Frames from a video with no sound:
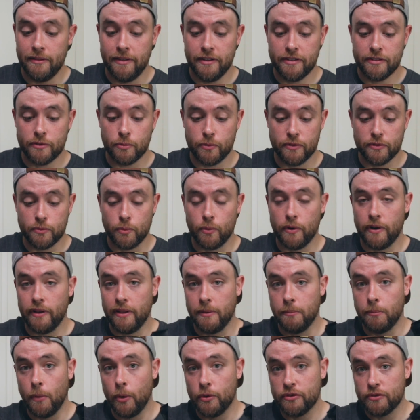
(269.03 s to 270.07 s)
This was one of
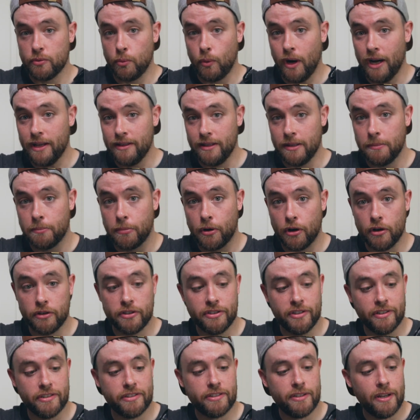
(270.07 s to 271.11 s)
the most widely
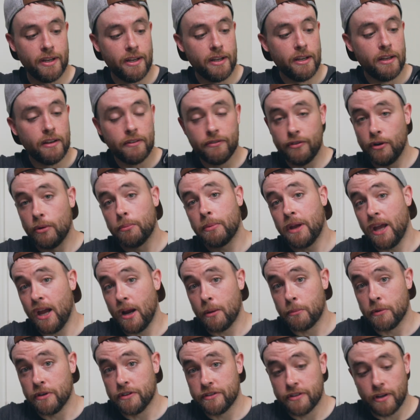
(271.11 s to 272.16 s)
purchased film
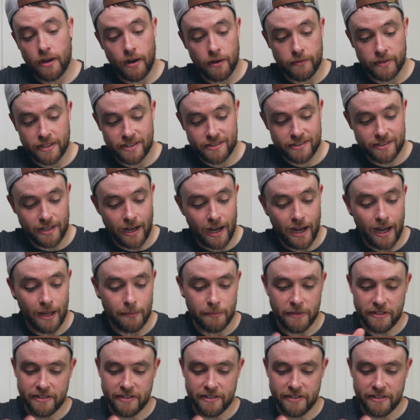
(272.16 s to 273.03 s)
cameras of its time.